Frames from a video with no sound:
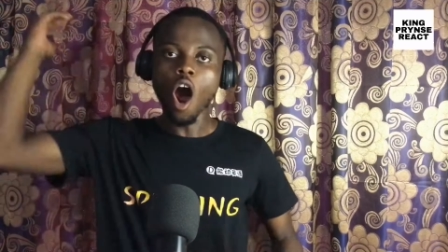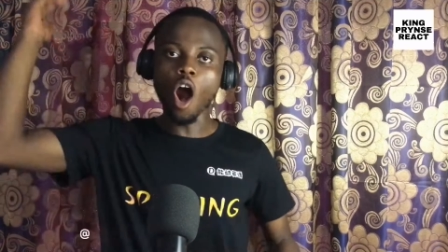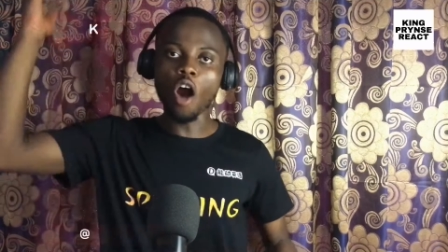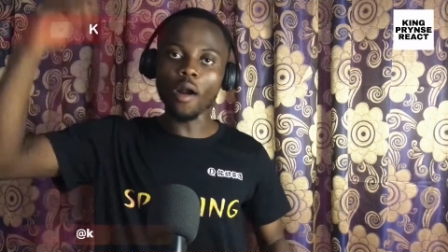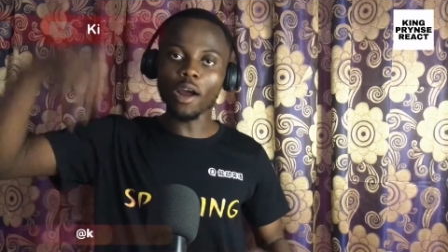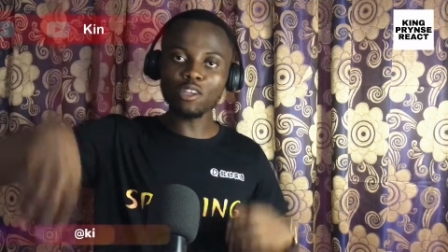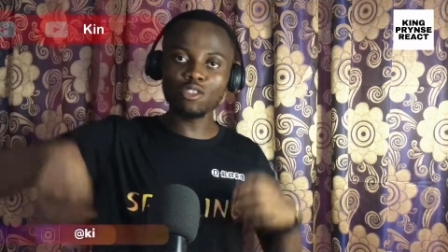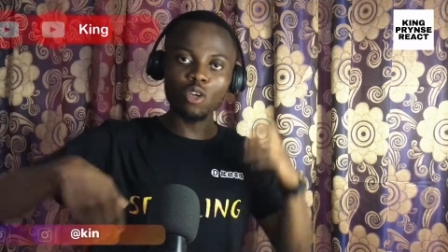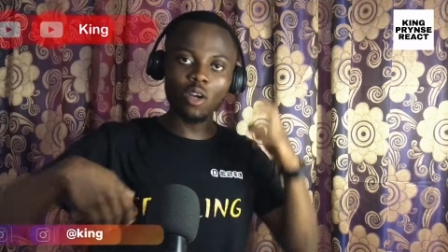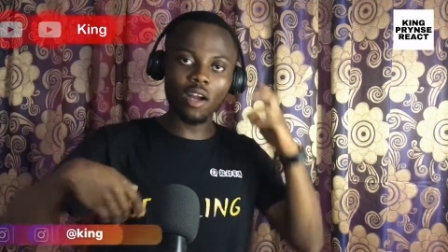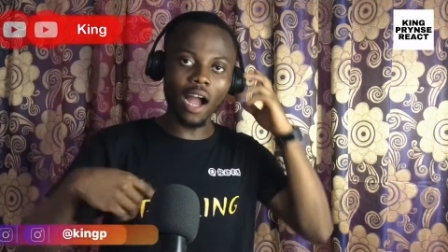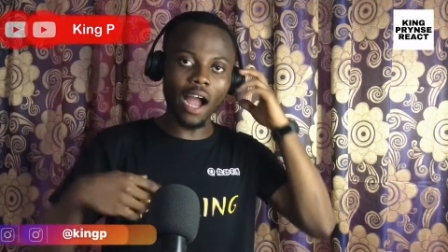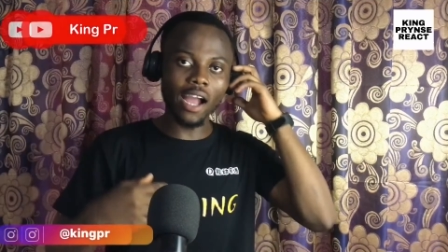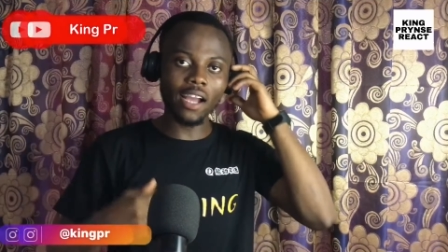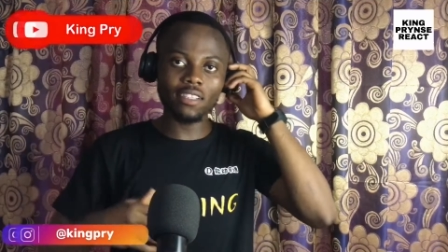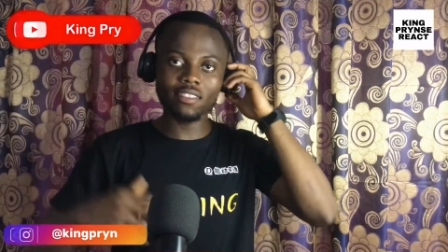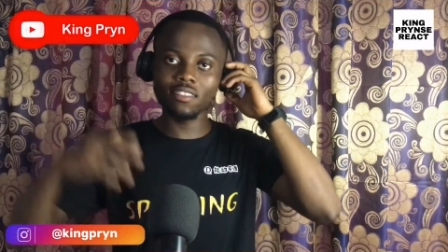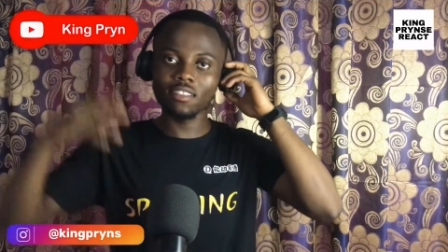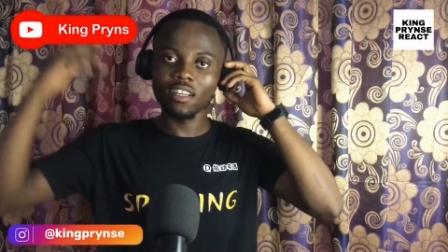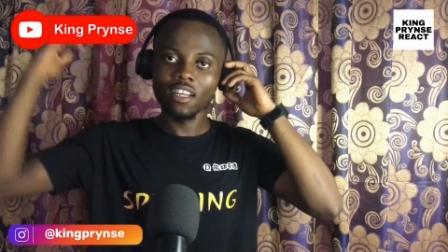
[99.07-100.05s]
Alright, so
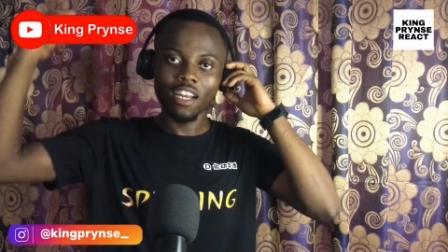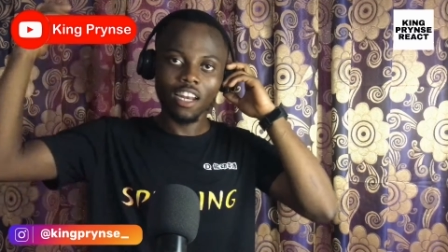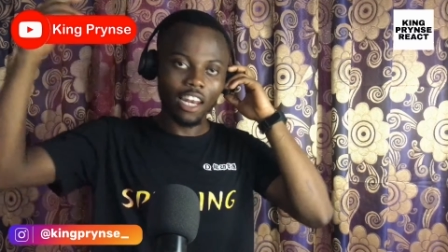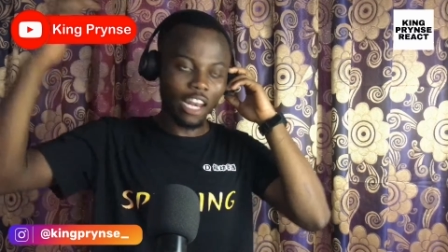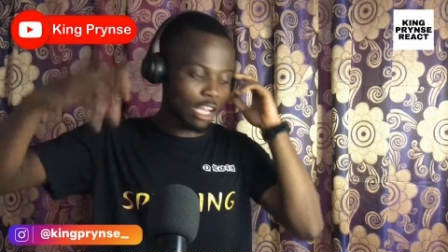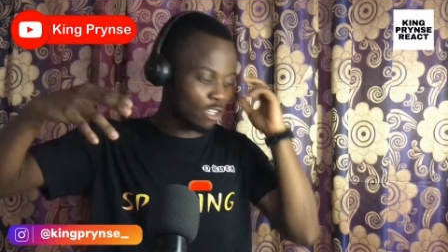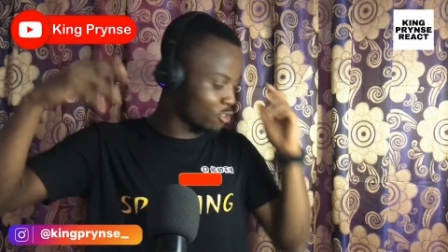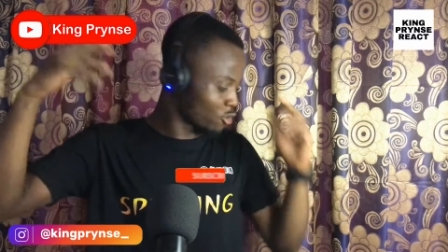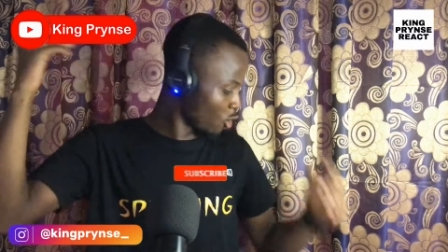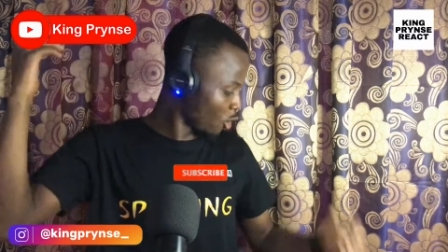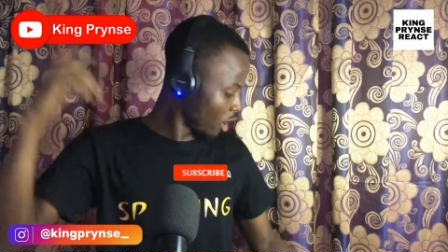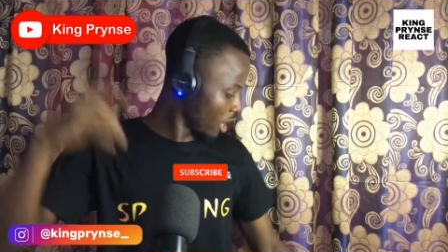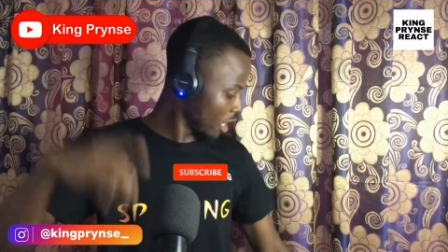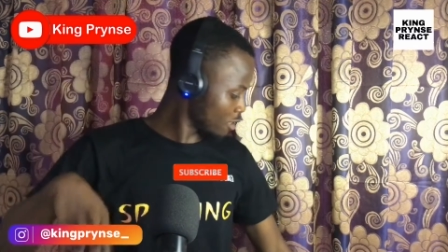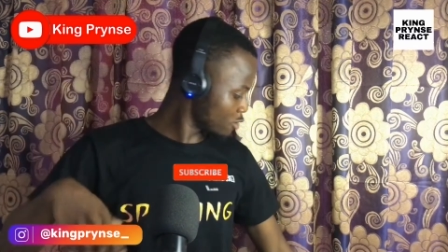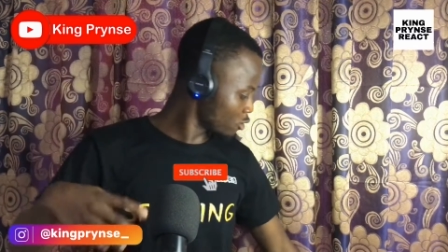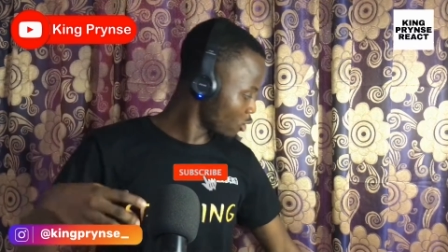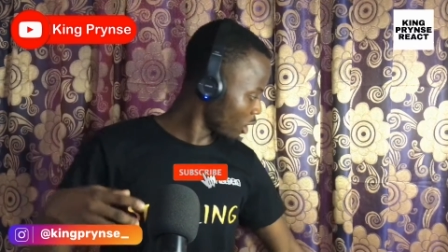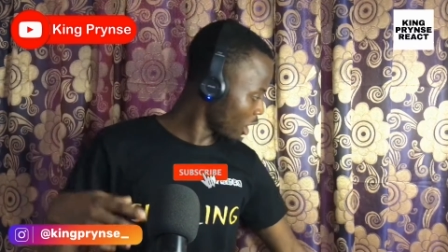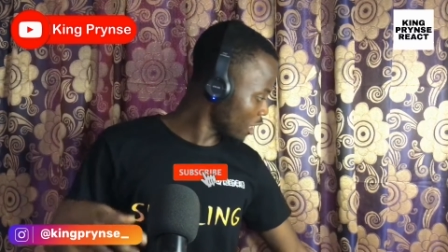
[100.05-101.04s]
guys, let's go,
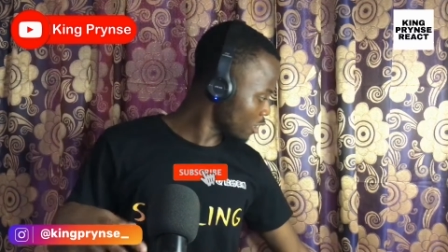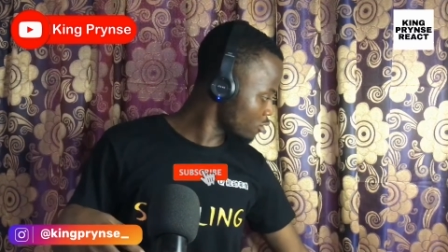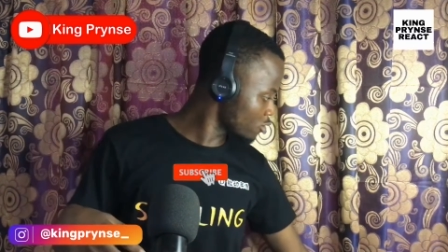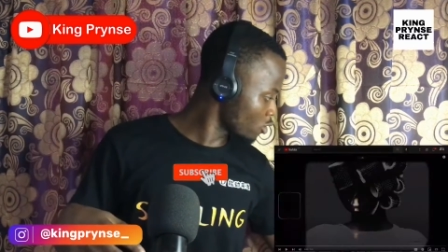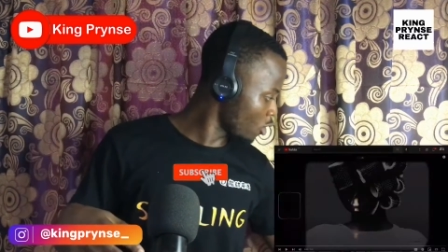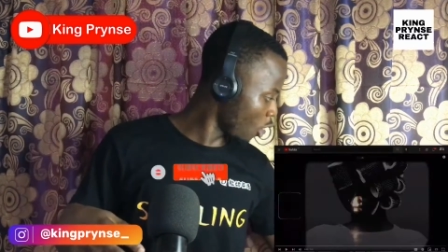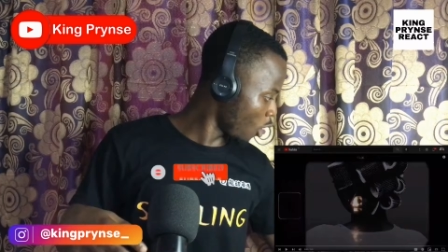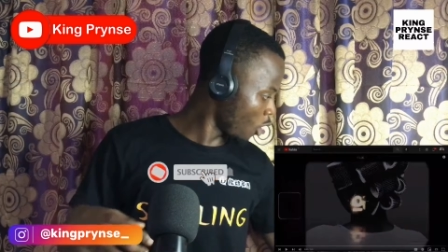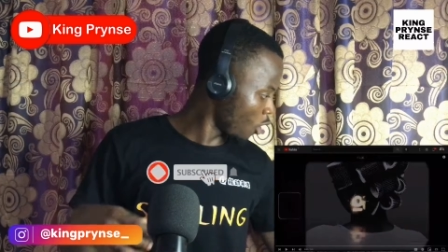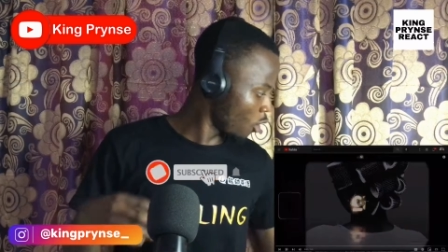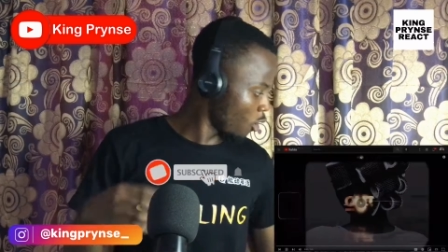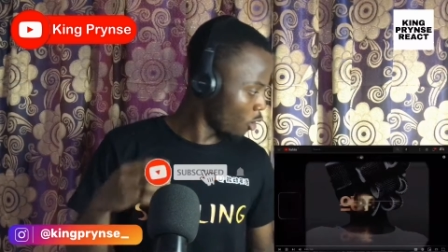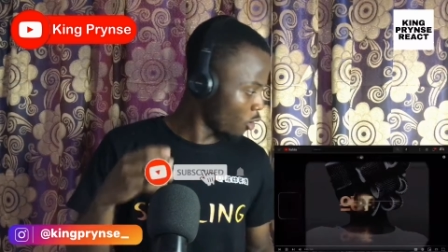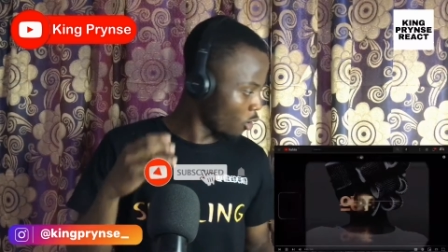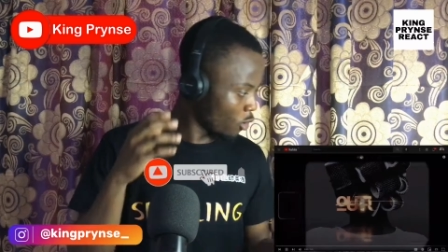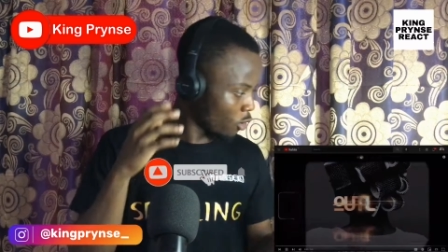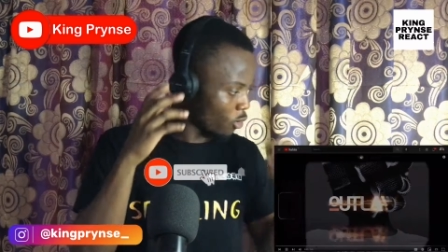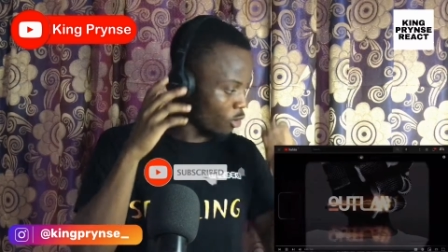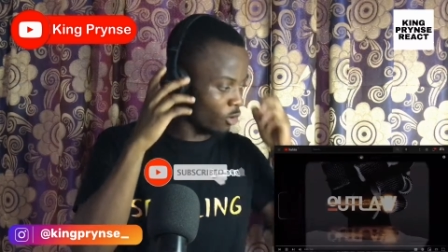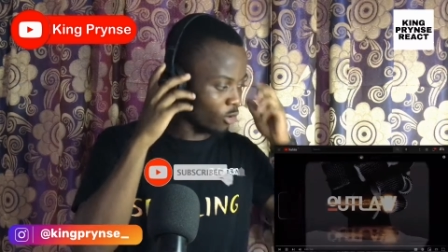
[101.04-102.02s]
let's go, let's
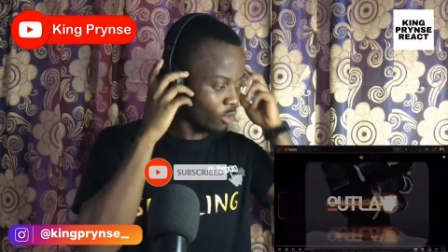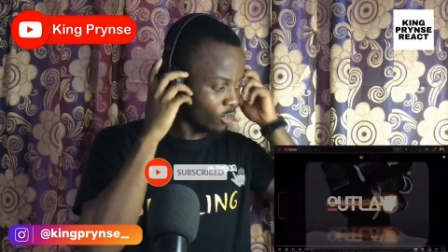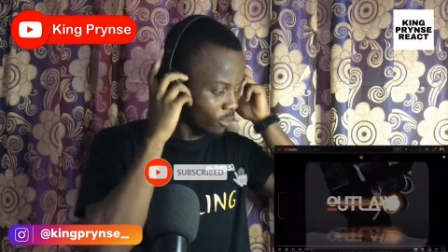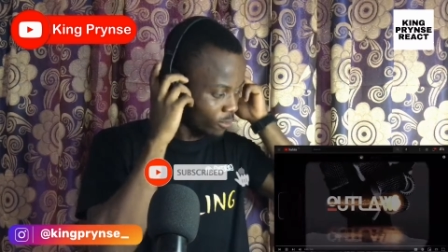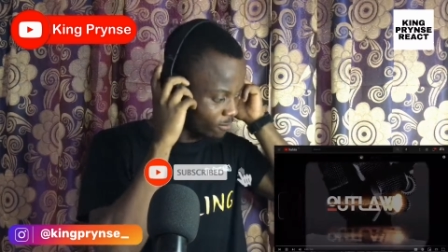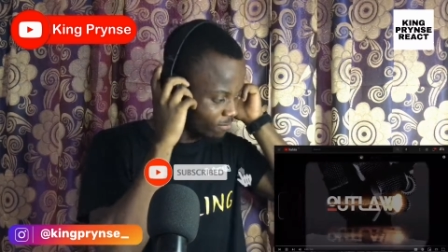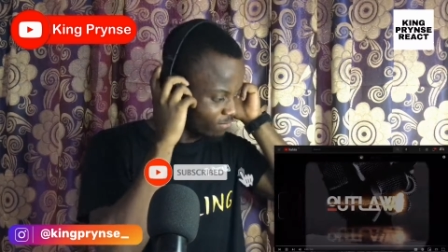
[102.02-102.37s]
go.